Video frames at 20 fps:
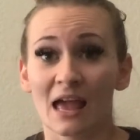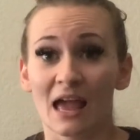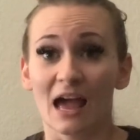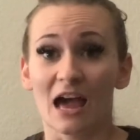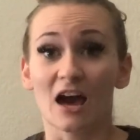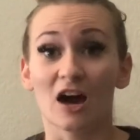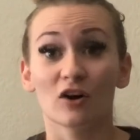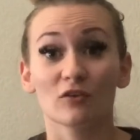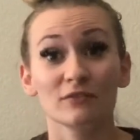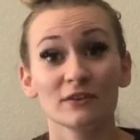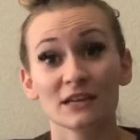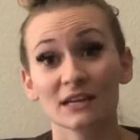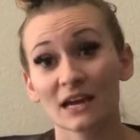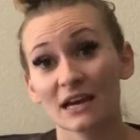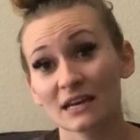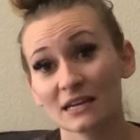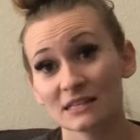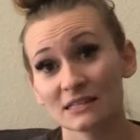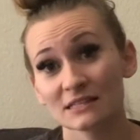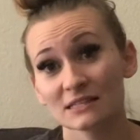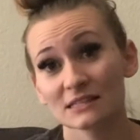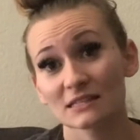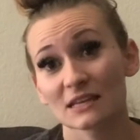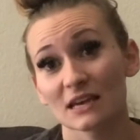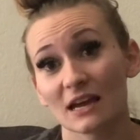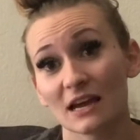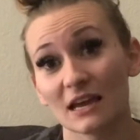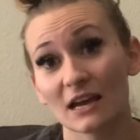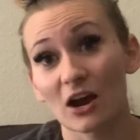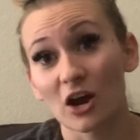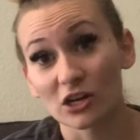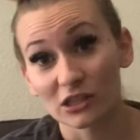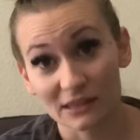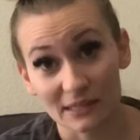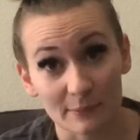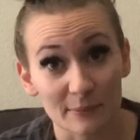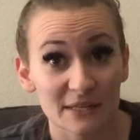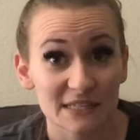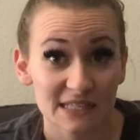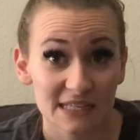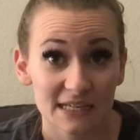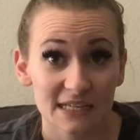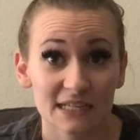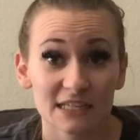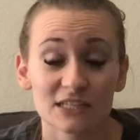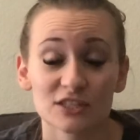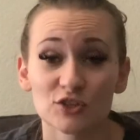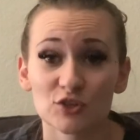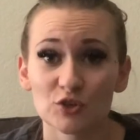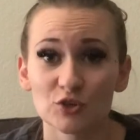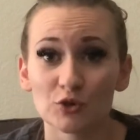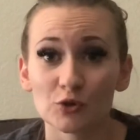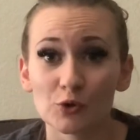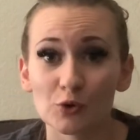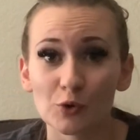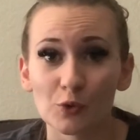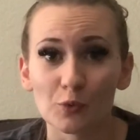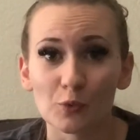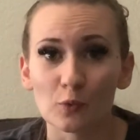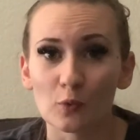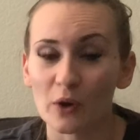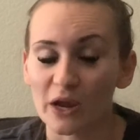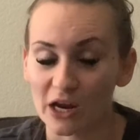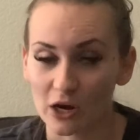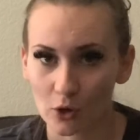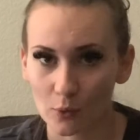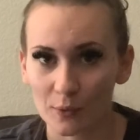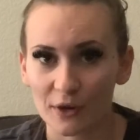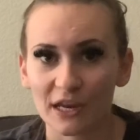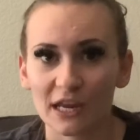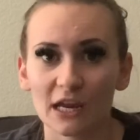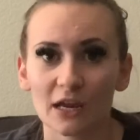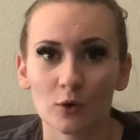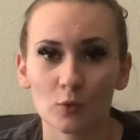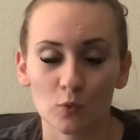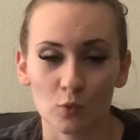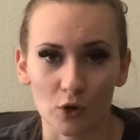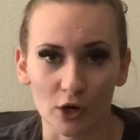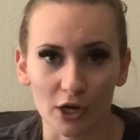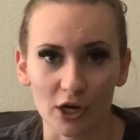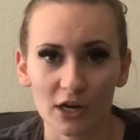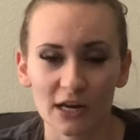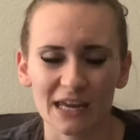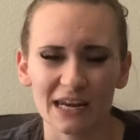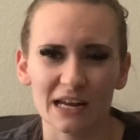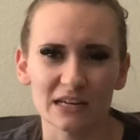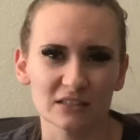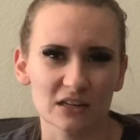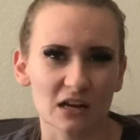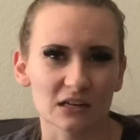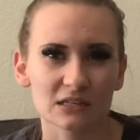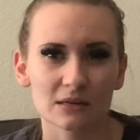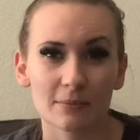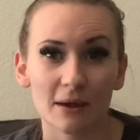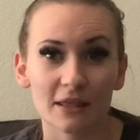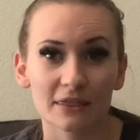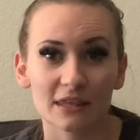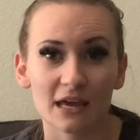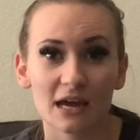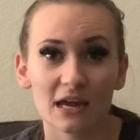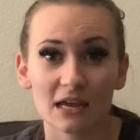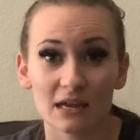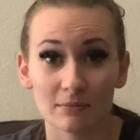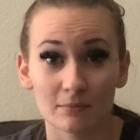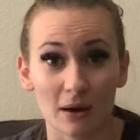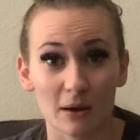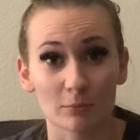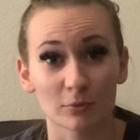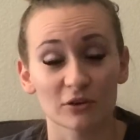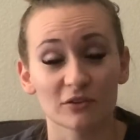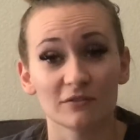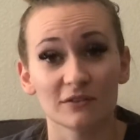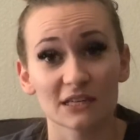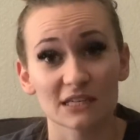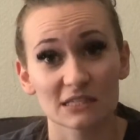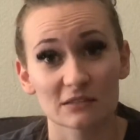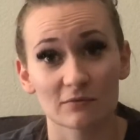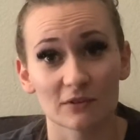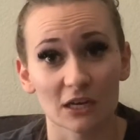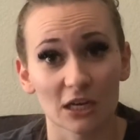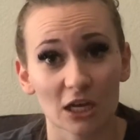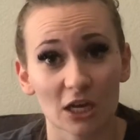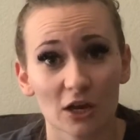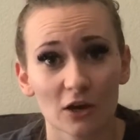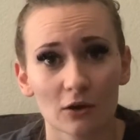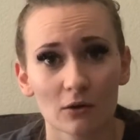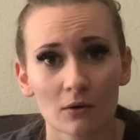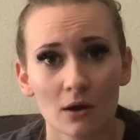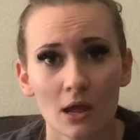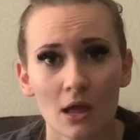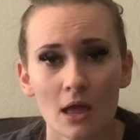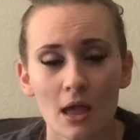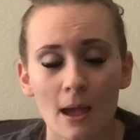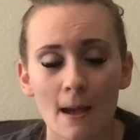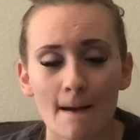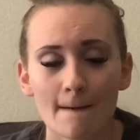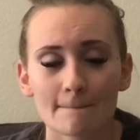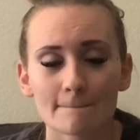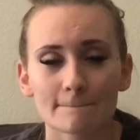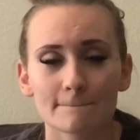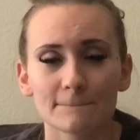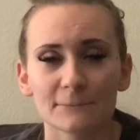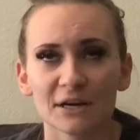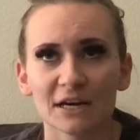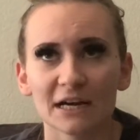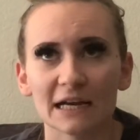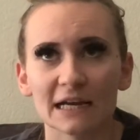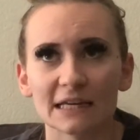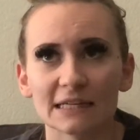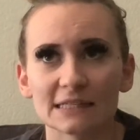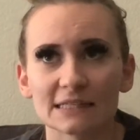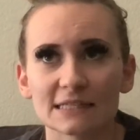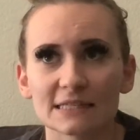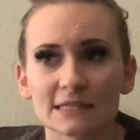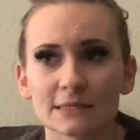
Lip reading: LVNs are limited to where we can work, and I talked about that in my previous video, but